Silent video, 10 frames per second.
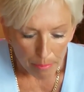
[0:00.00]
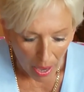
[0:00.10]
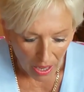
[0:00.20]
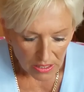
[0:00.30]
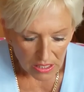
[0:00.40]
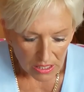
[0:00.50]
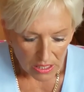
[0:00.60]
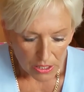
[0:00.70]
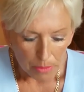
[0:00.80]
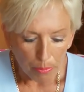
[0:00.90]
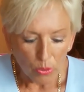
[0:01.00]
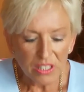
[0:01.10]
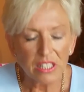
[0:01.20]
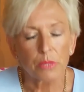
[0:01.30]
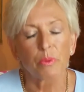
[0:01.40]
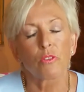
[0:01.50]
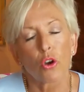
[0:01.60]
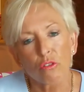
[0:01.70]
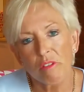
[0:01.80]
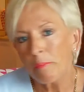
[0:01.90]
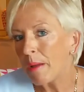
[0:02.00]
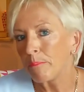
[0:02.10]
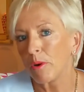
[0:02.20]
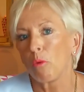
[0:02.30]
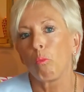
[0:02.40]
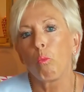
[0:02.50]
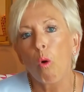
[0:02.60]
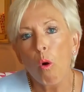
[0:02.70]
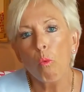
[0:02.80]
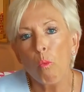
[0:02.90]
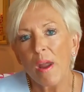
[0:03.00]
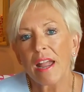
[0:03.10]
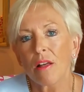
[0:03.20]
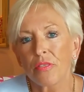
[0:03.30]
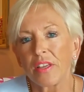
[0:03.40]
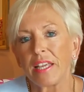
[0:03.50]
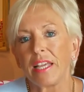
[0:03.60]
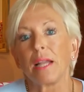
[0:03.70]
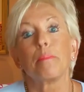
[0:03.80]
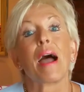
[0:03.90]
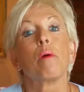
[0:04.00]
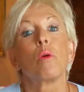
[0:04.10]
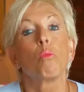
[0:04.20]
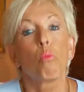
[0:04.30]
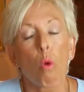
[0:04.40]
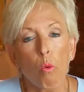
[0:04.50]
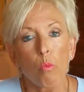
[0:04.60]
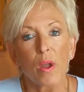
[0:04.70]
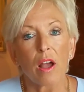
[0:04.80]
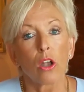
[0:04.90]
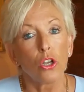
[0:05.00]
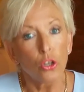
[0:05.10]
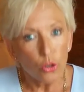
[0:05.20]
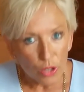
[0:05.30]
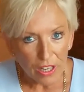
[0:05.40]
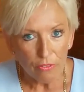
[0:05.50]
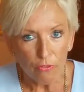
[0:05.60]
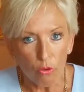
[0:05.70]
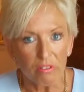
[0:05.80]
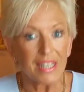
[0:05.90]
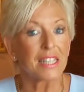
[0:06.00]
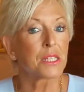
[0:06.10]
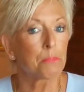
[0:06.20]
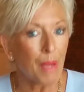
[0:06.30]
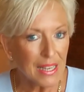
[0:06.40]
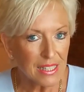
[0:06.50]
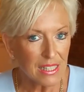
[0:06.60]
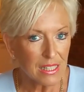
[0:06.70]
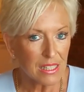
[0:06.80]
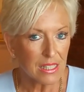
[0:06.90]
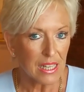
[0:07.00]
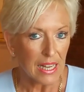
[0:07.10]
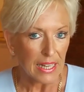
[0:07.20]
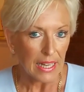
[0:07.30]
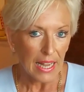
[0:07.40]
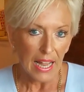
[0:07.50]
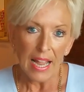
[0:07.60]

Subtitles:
But the point is, we've got to remember what we are thinking about, what we are looking for and expecting to see